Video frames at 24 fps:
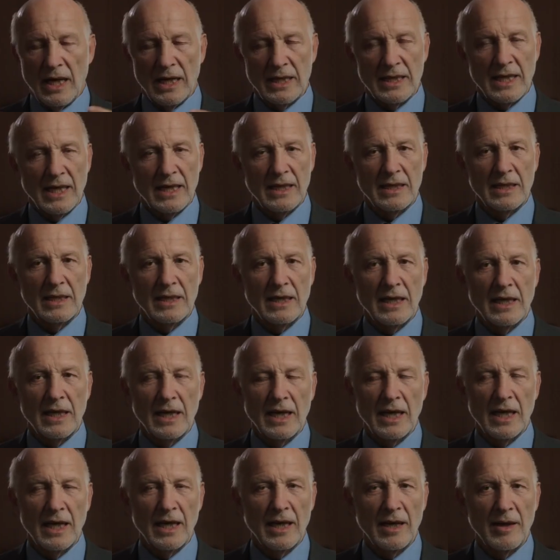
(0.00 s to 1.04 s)
I
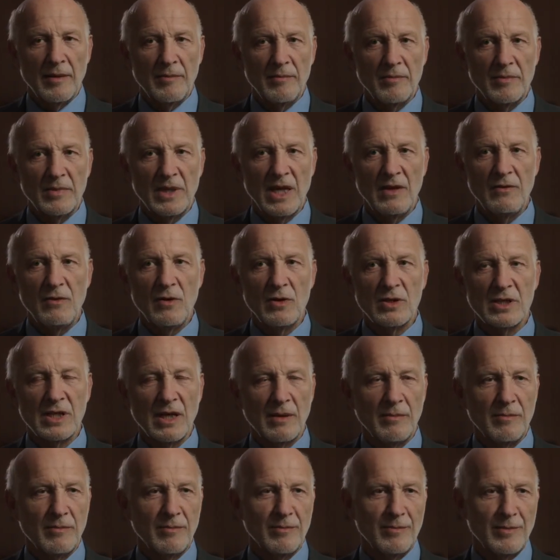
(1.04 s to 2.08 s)
can give you
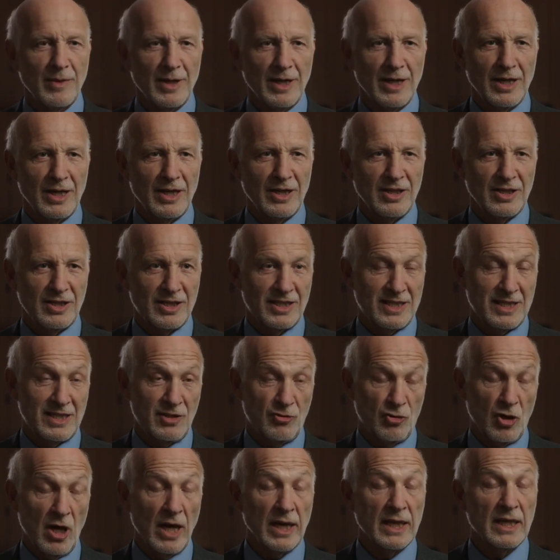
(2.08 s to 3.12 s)
some
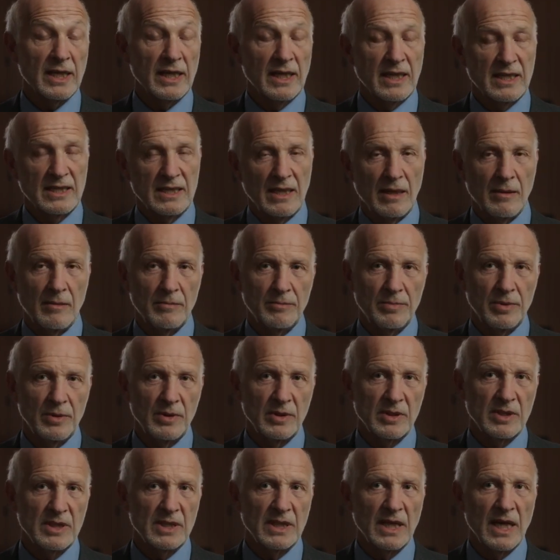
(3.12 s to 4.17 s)
striking
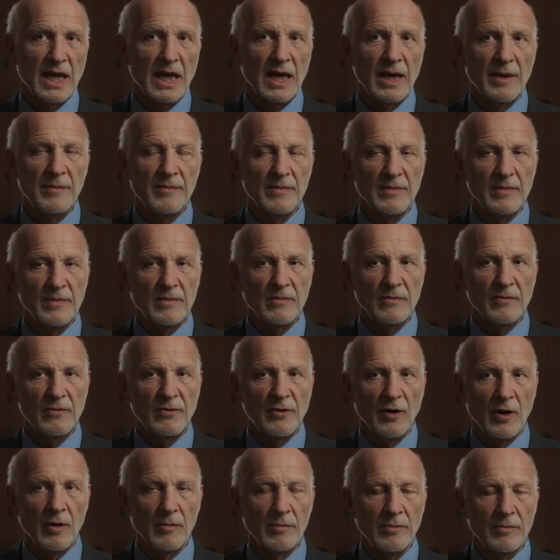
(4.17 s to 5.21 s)
examples
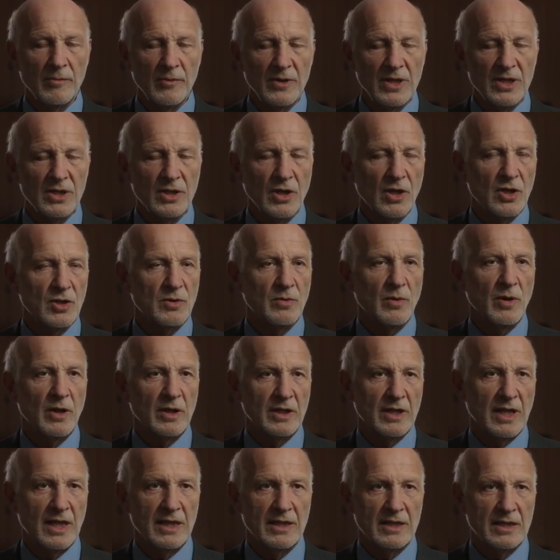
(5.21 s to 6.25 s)
from research
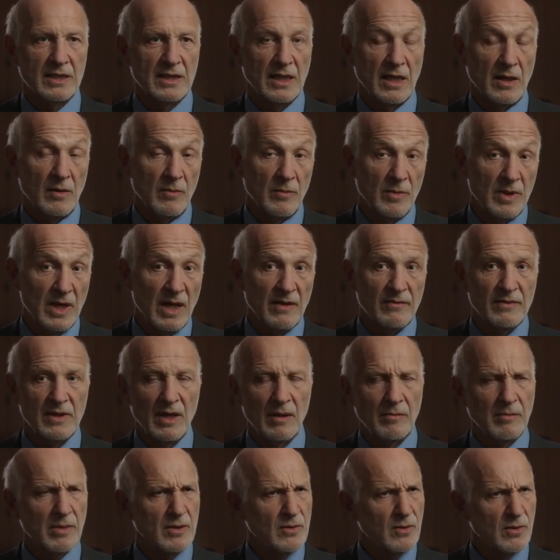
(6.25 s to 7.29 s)
work that we have
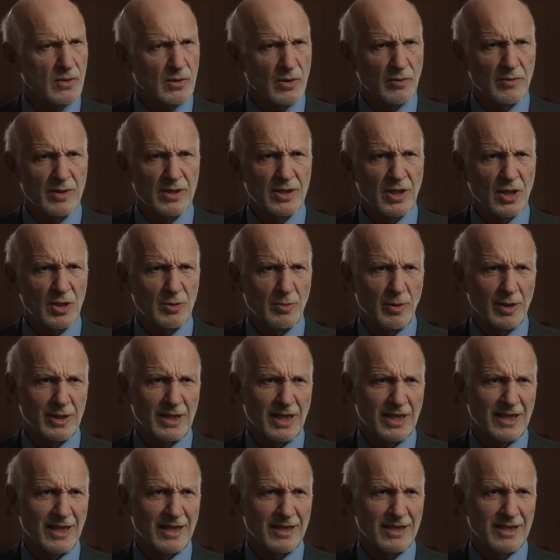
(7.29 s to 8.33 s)
done, but also research work
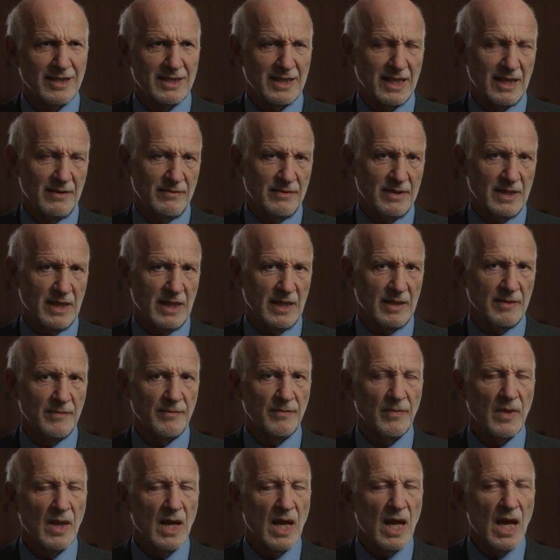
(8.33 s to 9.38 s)
that others have done.
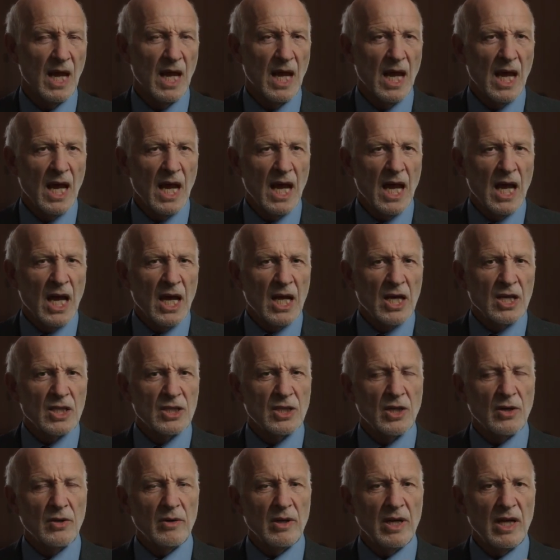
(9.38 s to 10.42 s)

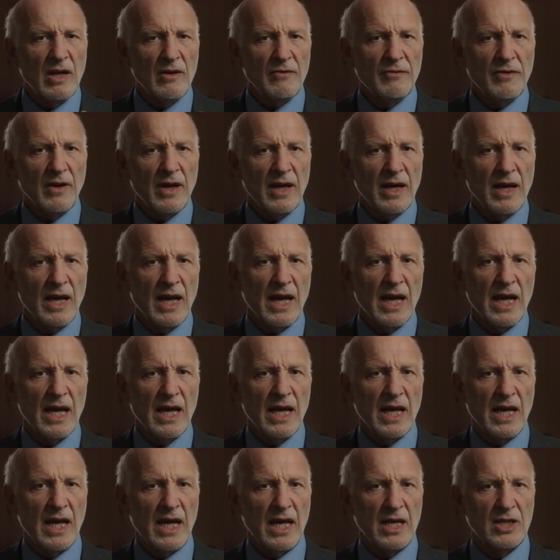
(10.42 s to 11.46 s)
So if
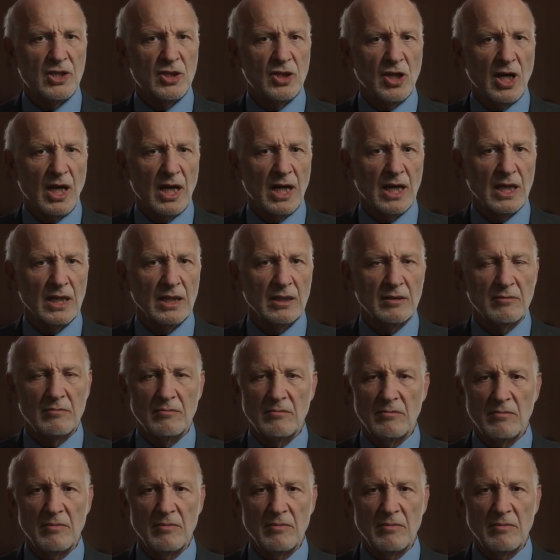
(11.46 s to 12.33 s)
a child,